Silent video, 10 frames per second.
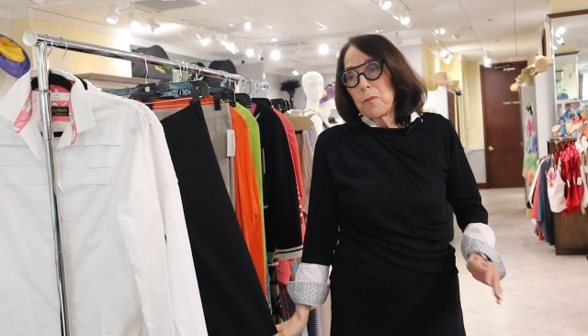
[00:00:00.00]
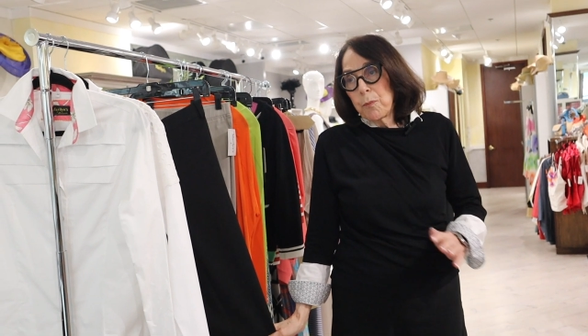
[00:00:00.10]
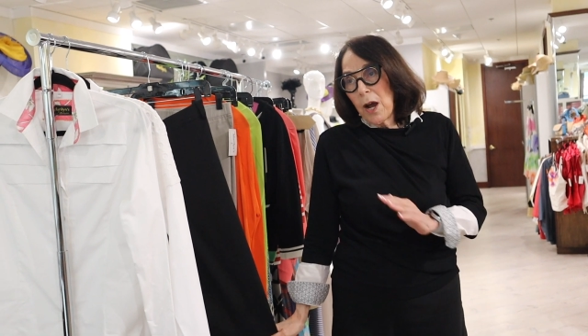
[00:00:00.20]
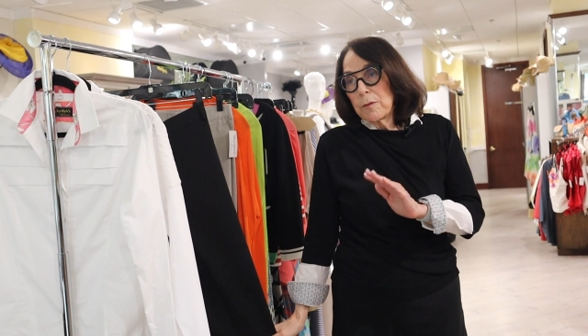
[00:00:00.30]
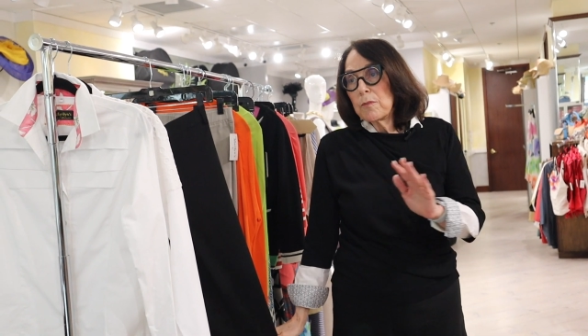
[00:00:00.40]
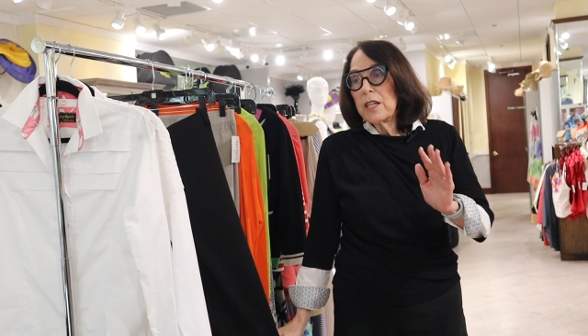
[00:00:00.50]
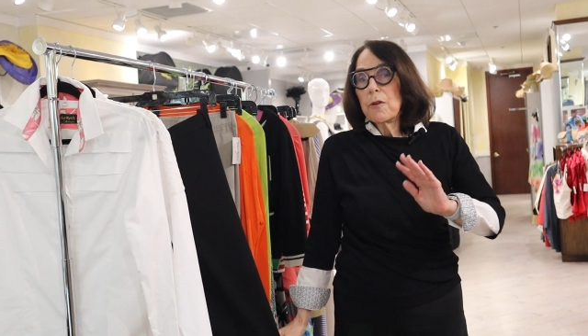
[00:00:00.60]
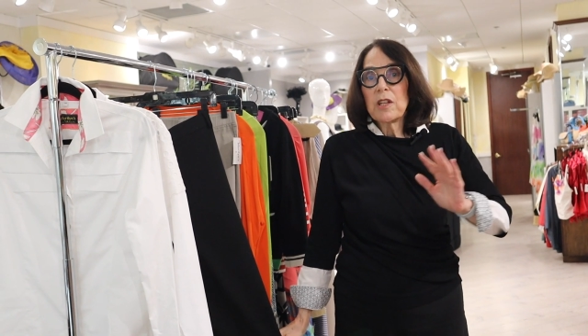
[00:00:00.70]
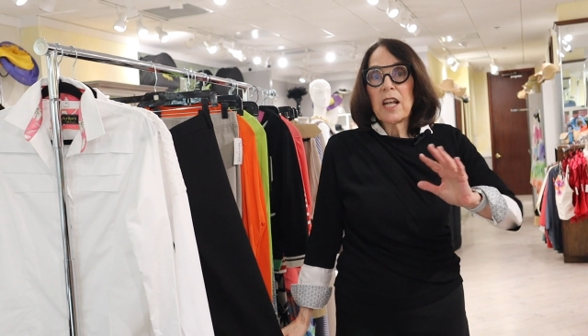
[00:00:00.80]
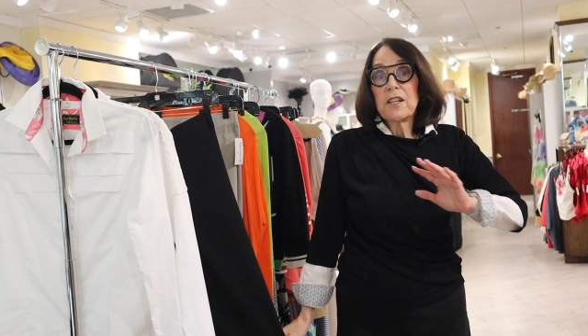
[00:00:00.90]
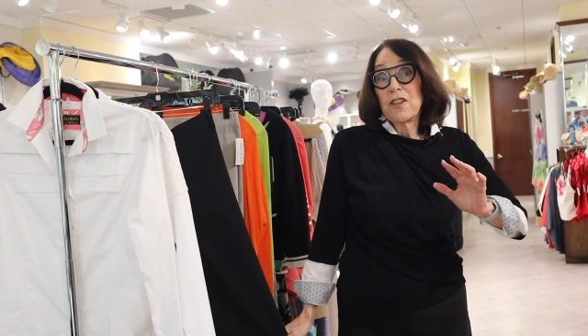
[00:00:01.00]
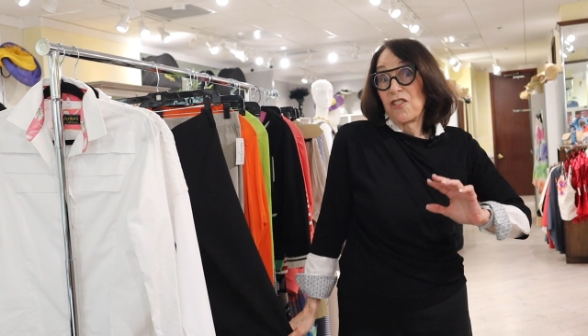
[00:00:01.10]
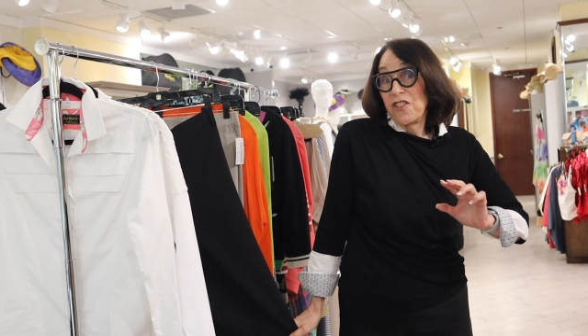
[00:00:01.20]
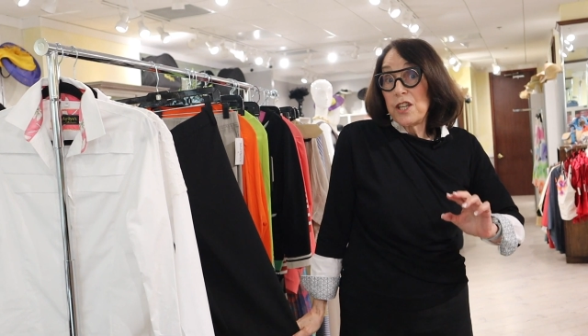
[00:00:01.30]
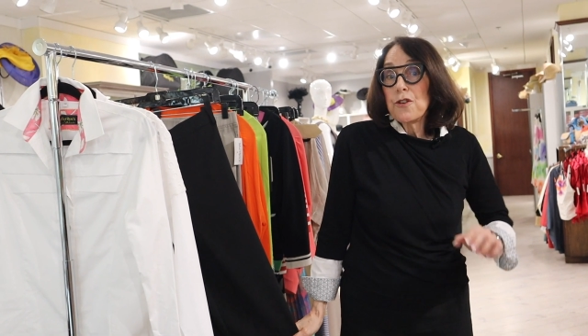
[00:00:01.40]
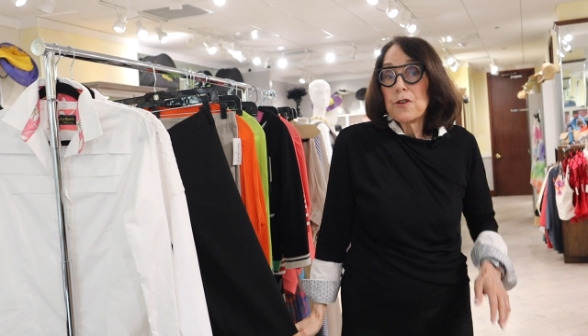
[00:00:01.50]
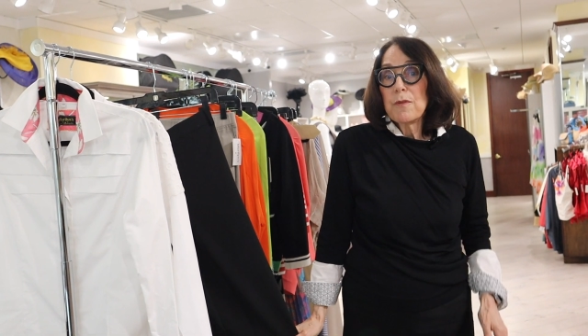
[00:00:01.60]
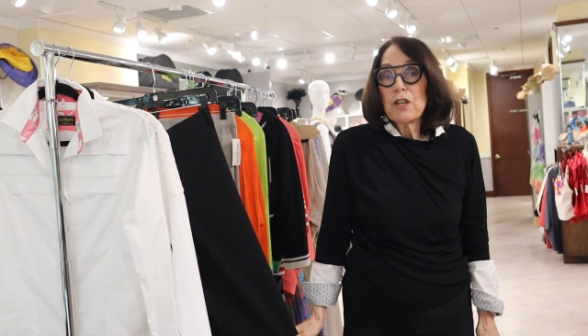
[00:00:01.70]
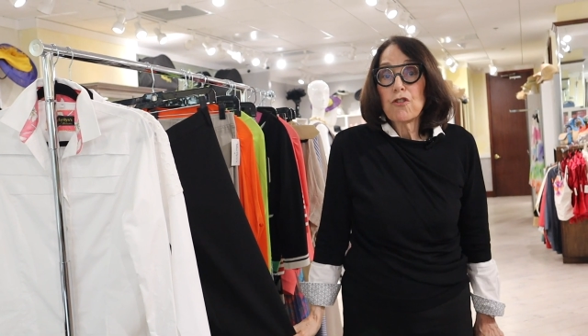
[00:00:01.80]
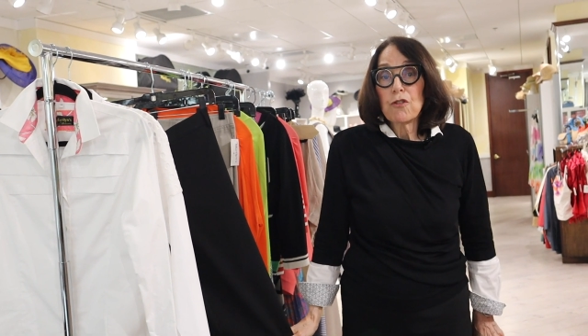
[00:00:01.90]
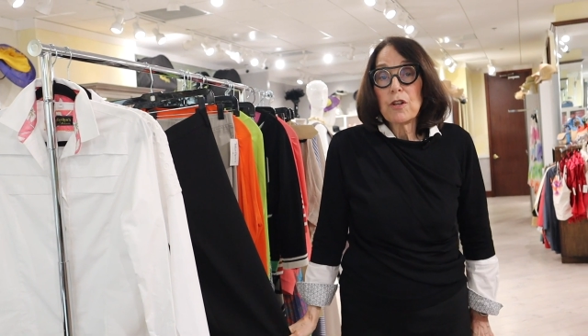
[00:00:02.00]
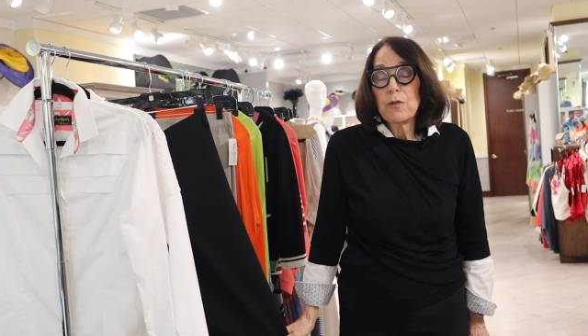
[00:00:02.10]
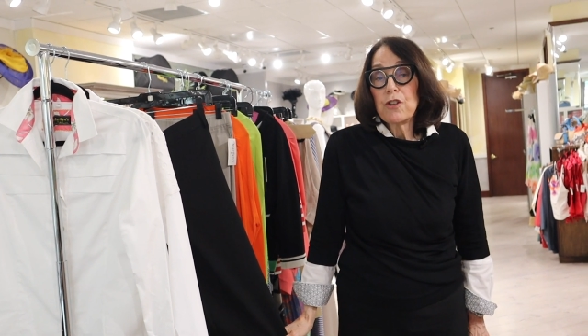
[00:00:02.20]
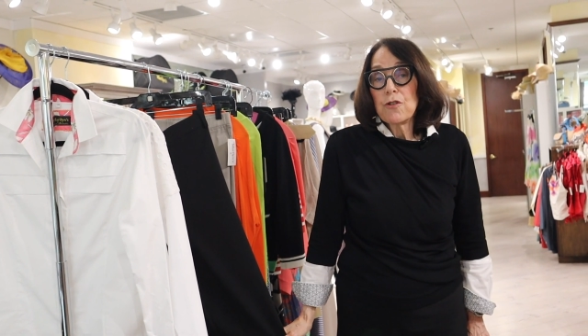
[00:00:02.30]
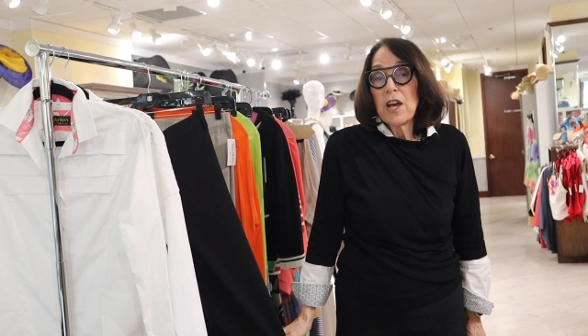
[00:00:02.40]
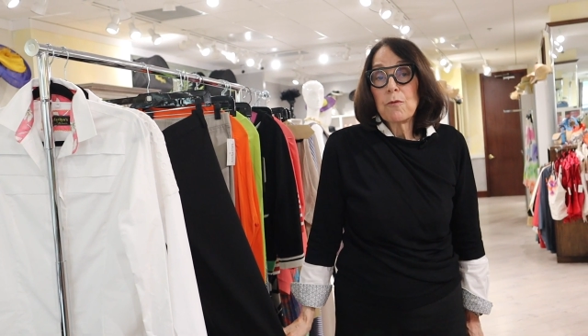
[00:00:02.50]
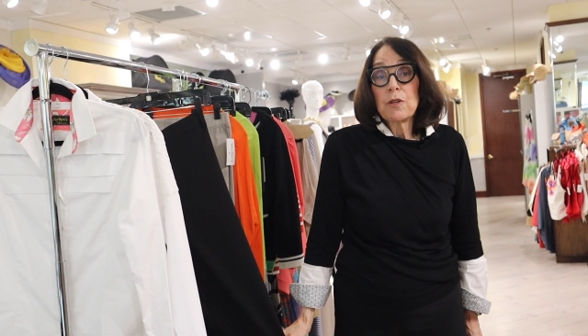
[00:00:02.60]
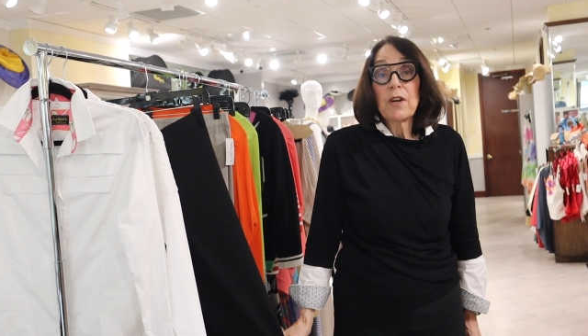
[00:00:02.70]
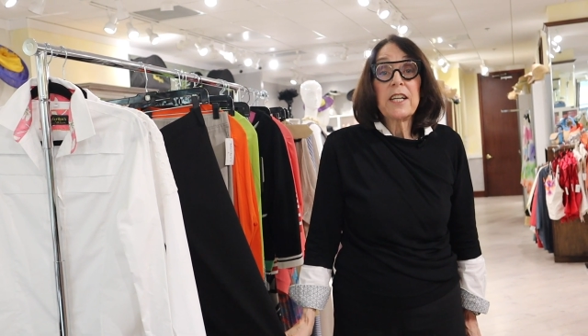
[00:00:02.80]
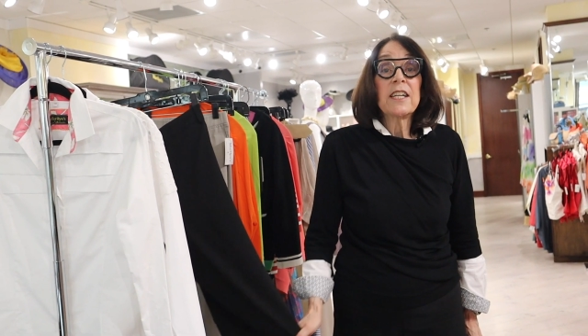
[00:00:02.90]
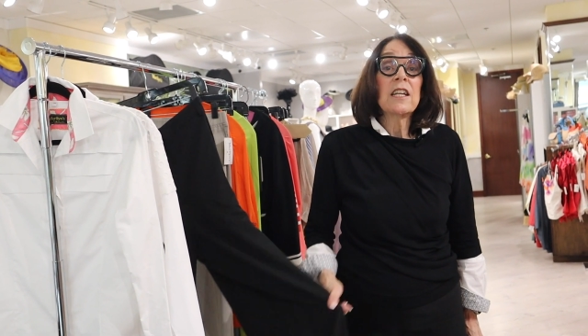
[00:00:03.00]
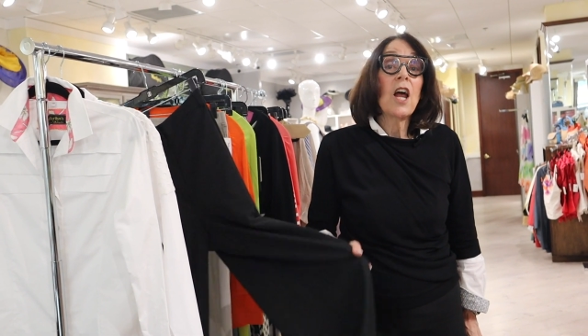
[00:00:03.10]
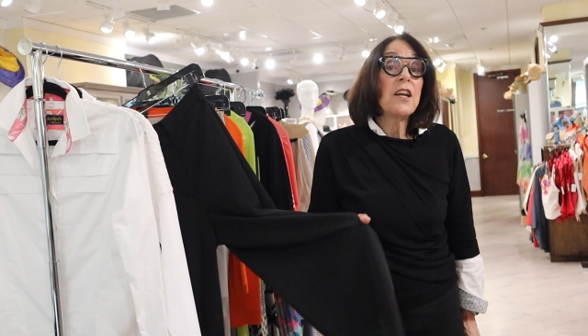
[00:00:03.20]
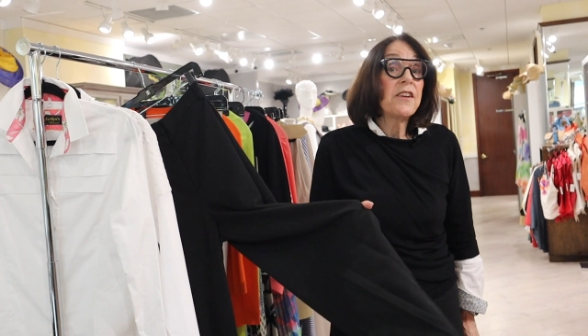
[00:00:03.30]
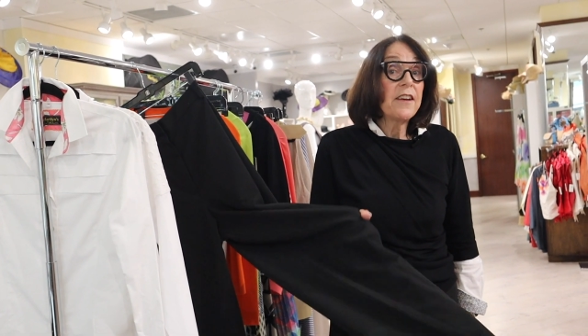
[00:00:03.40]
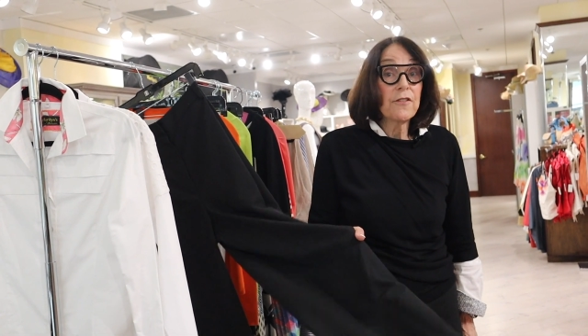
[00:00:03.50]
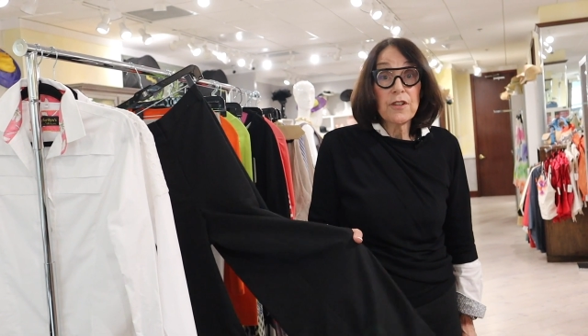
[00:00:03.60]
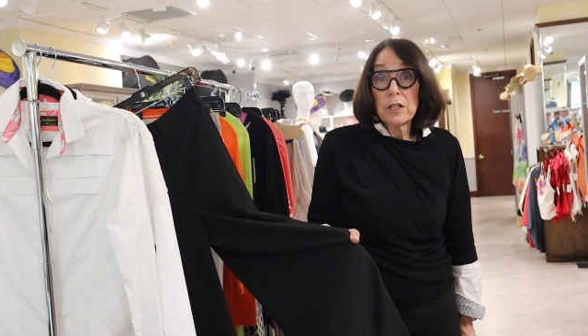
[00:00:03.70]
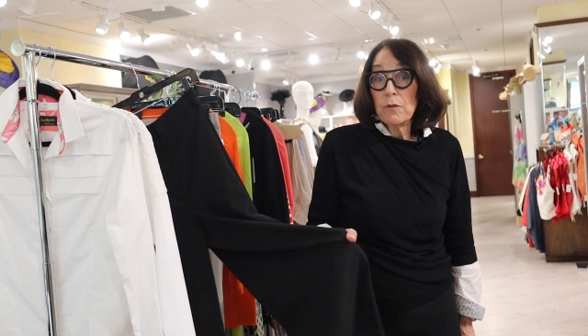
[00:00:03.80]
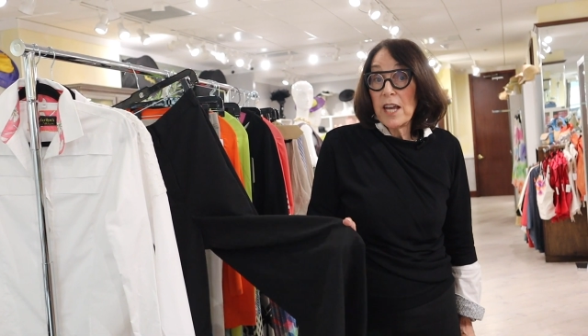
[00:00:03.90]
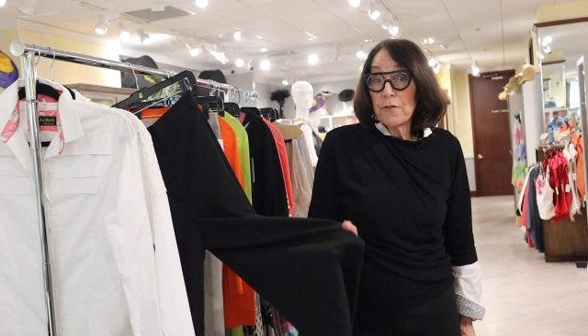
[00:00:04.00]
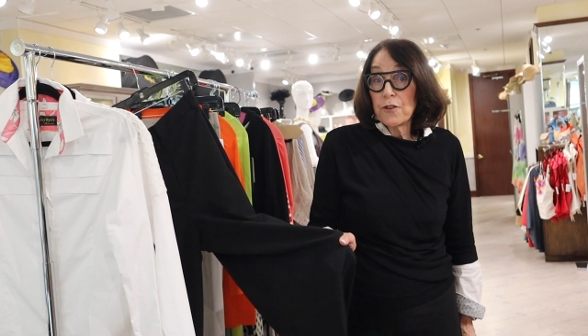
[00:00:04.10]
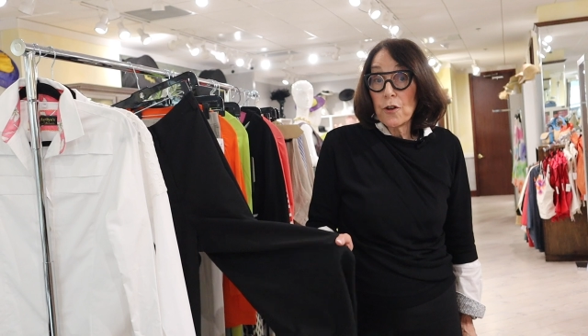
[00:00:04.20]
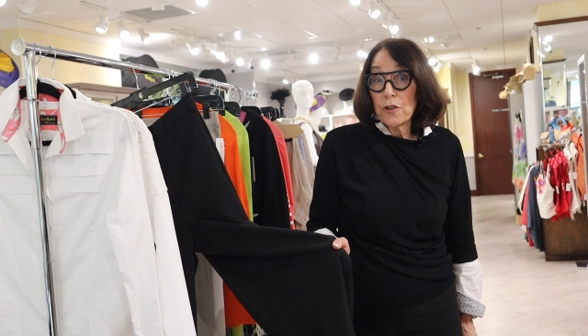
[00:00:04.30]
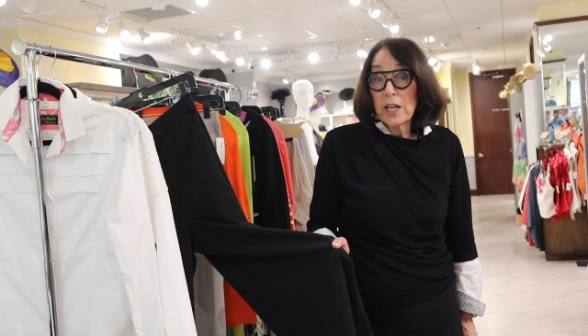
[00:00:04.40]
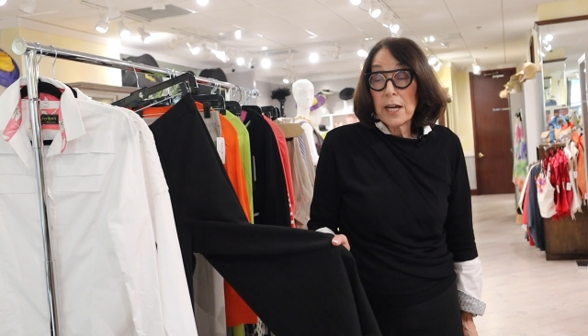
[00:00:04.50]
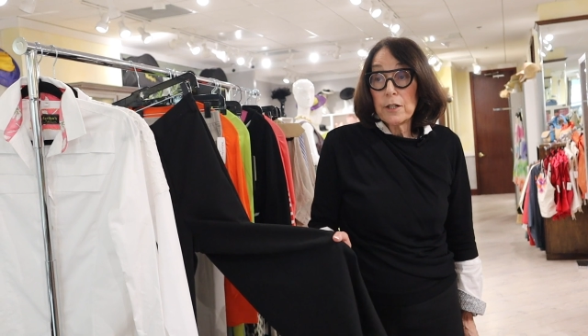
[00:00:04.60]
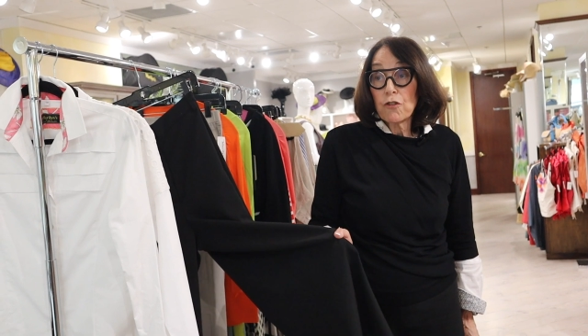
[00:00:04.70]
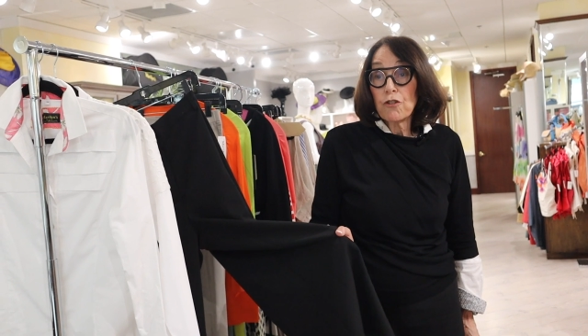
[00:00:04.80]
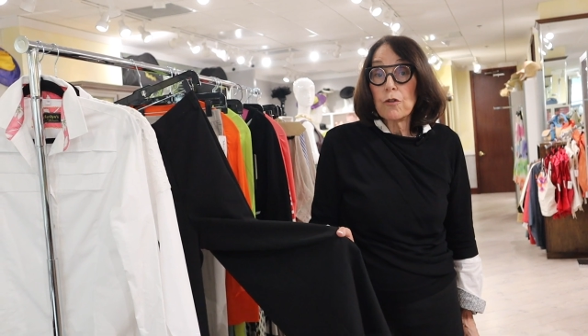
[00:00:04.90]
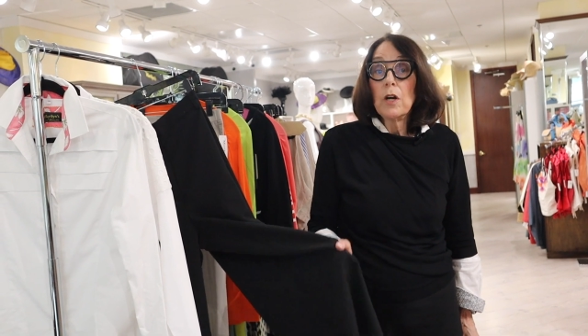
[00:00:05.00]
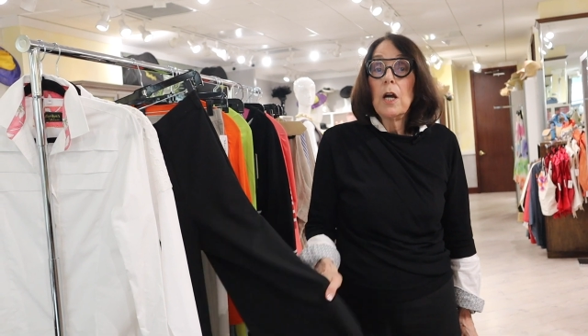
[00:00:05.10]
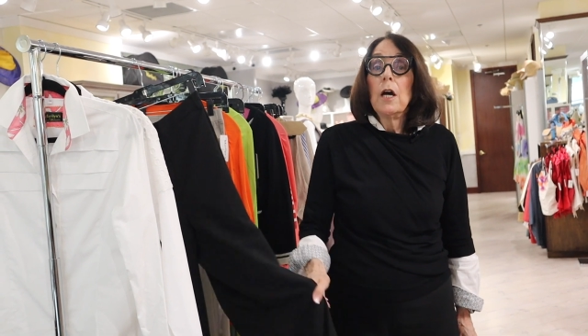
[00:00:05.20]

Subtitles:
Probably I would like to see you to make sure that we do that one right. And definitely we have to know the kind of shoe.